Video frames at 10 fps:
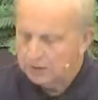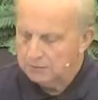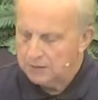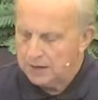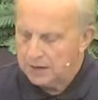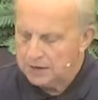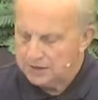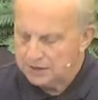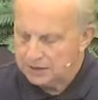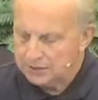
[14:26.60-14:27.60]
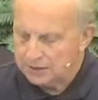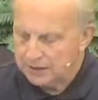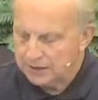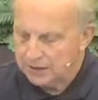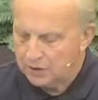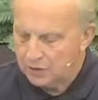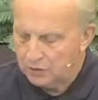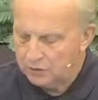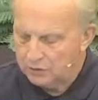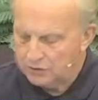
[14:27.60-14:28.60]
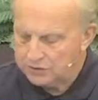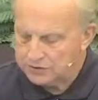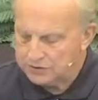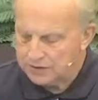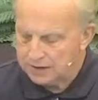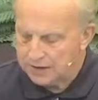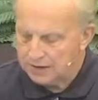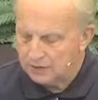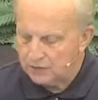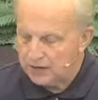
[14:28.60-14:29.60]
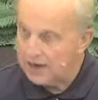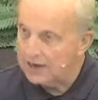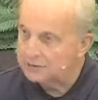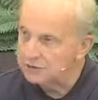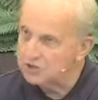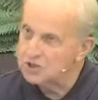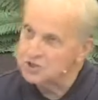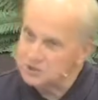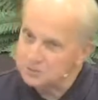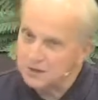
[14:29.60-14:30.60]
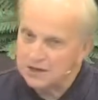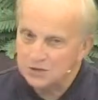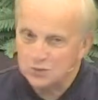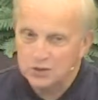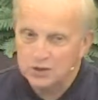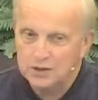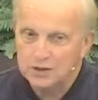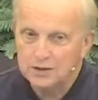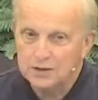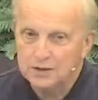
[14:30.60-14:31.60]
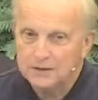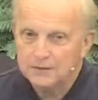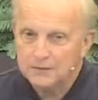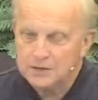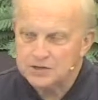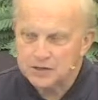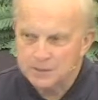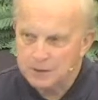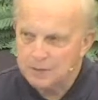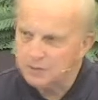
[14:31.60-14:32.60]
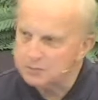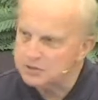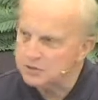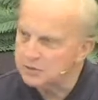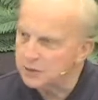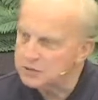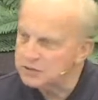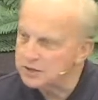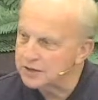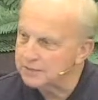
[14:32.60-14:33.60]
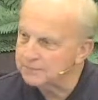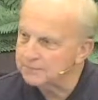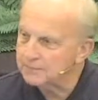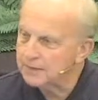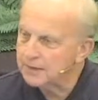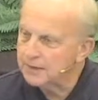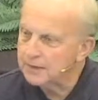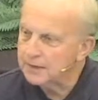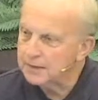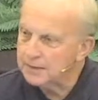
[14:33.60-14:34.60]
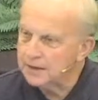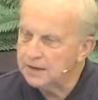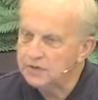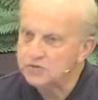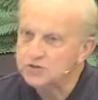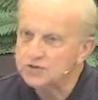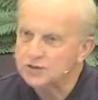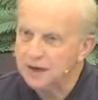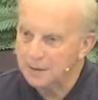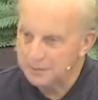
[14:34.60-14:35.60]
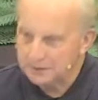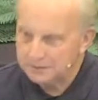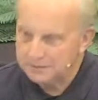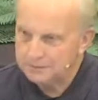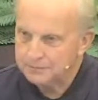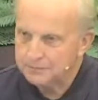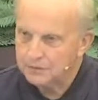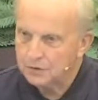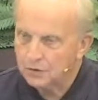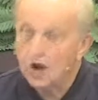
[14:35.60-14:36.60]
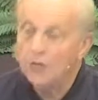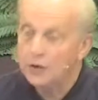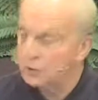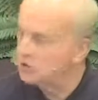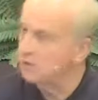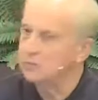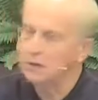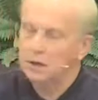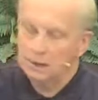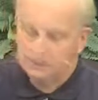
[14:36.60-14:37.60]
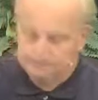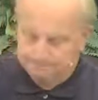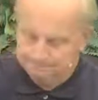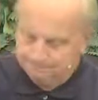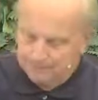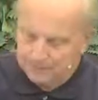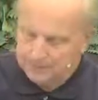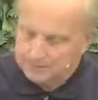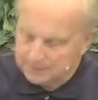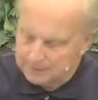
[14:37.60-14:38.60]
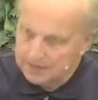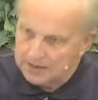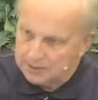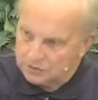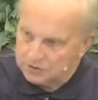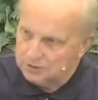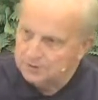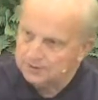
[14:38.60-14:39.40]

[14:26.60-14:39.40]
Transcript: Os Guinness, but I'd not heard of this Heinrich Heine. But just this past week, his name popped up in something I was studying. He made an interesting comment. Well, I think it was in, take that back, it was in